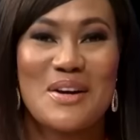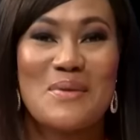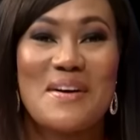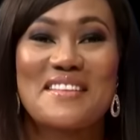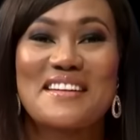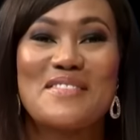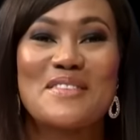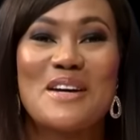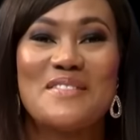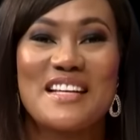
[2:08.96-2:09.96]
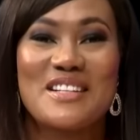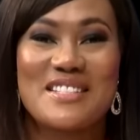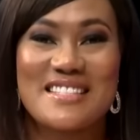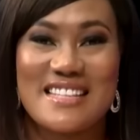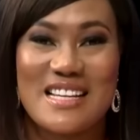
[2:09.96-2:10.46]
Well, the governor of
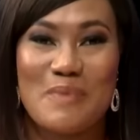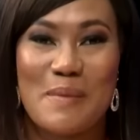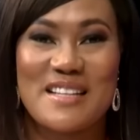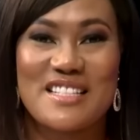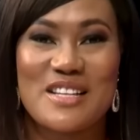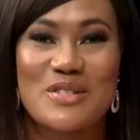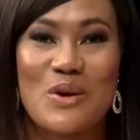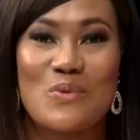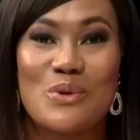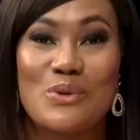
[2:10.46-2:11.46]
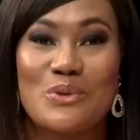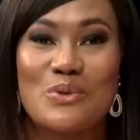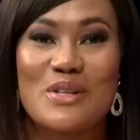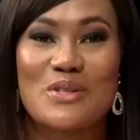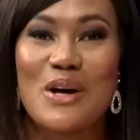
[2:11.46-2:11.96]
Lagos State, Babajide Sanwo-Olu,
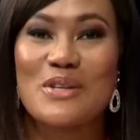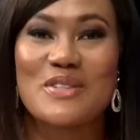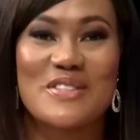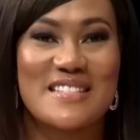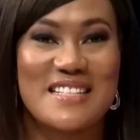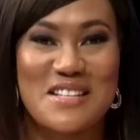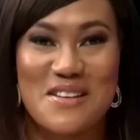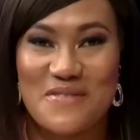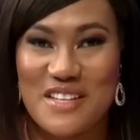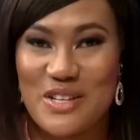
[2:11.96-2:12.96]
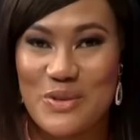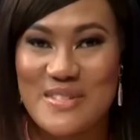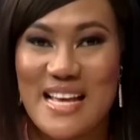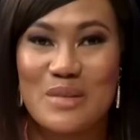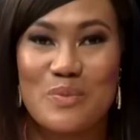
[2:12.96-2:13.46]
was also seen in a video
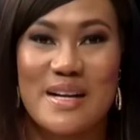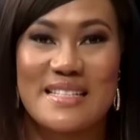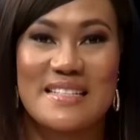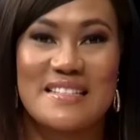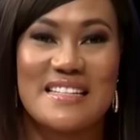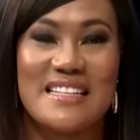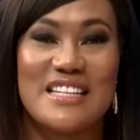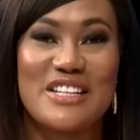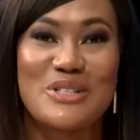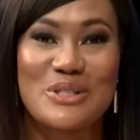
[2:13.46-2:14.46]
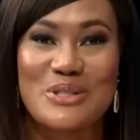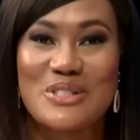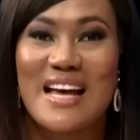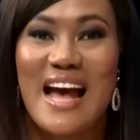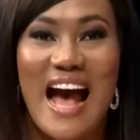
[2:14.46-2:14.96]
celebrating the
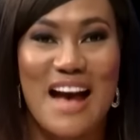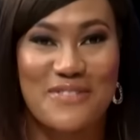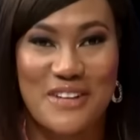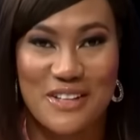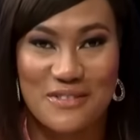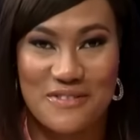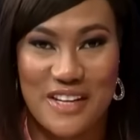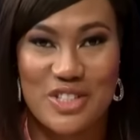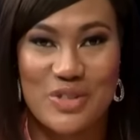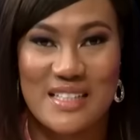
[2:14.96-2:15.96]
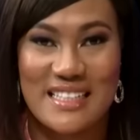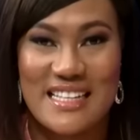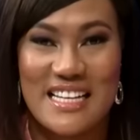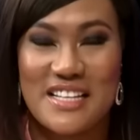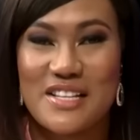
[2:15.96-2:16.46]
Eagles' AFCON victory.
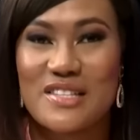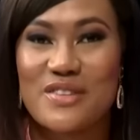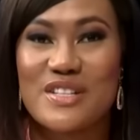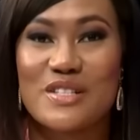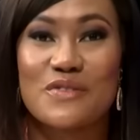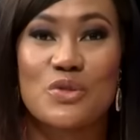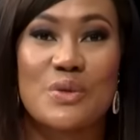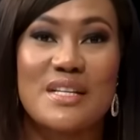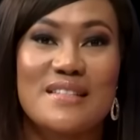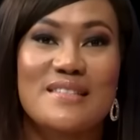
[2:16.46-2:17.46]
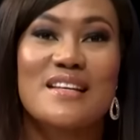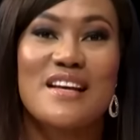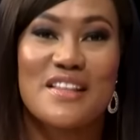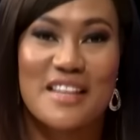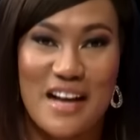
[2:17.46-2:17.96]
In a series of tweets,
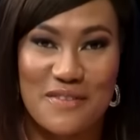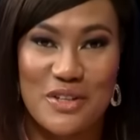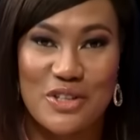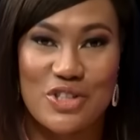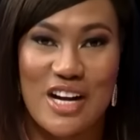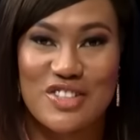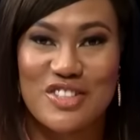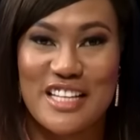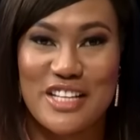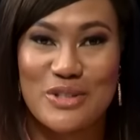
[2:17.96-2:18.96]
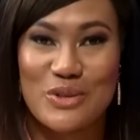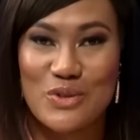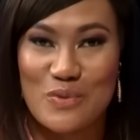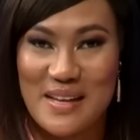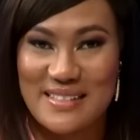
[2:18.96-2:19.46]
the governor charged the Eagles
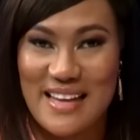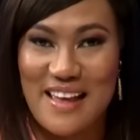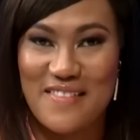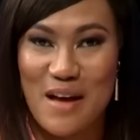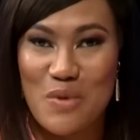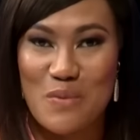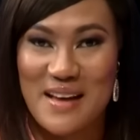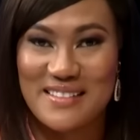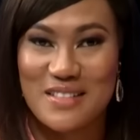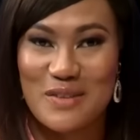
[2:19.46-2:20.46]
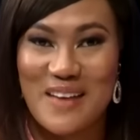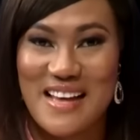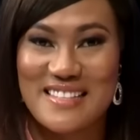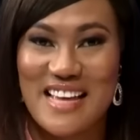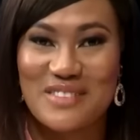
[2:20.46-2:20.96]
to maintain their momentum
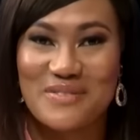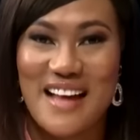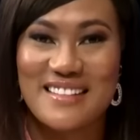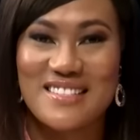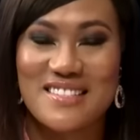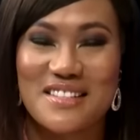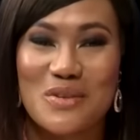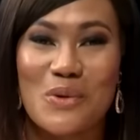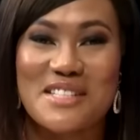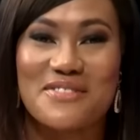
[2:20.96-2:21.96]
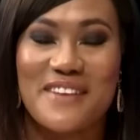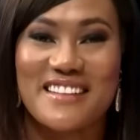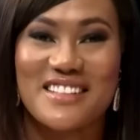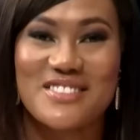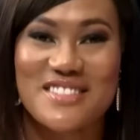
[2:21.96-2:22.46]
as they advance to the
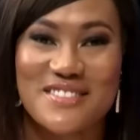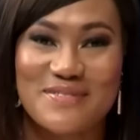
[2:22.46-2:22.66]
quarterfinals.